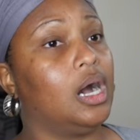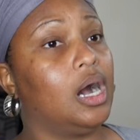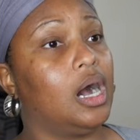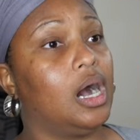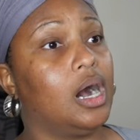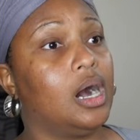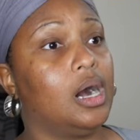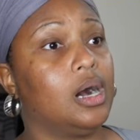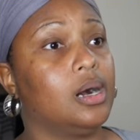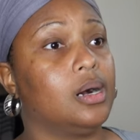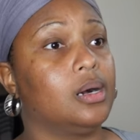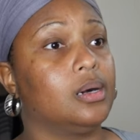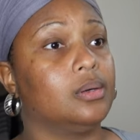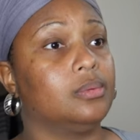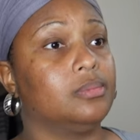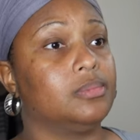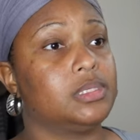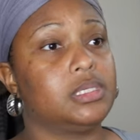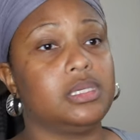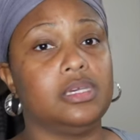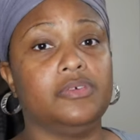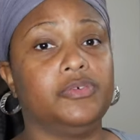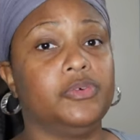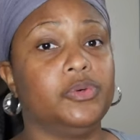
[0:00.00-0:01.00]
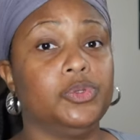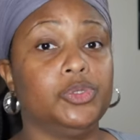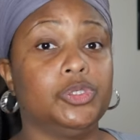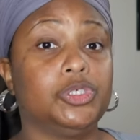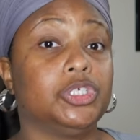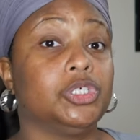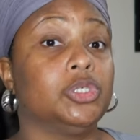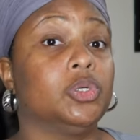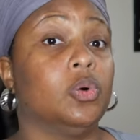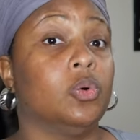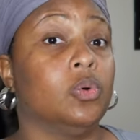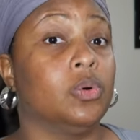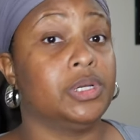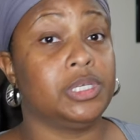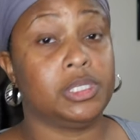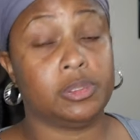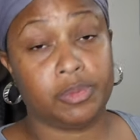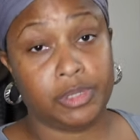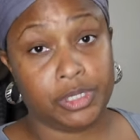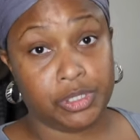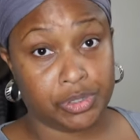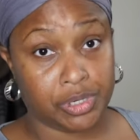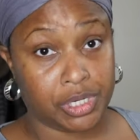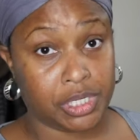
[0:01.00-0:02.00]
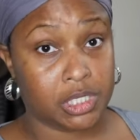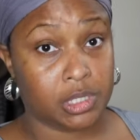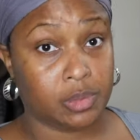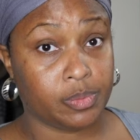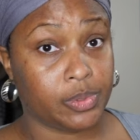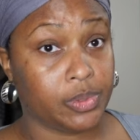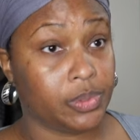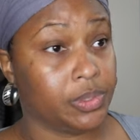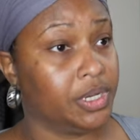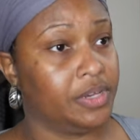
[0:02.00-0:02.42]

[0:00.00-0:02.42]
um, seafood should always be traceable.